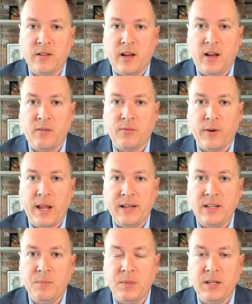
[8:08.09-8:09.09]
for
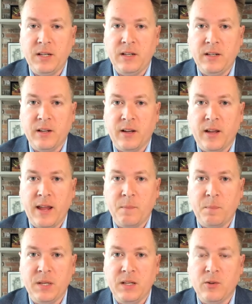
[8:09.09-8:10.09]
NDP
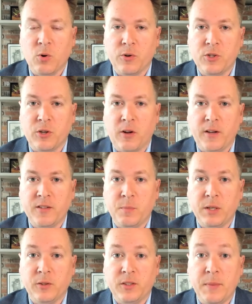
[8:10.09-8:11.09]
MP Gord John's
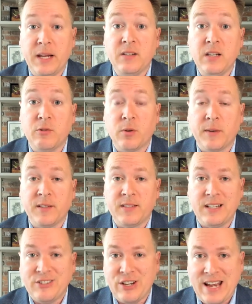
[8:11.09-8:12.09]
bill to make
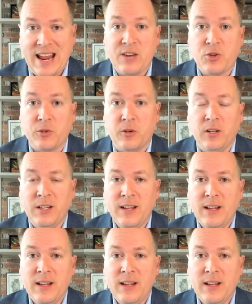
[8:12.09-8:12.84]
decriminalization national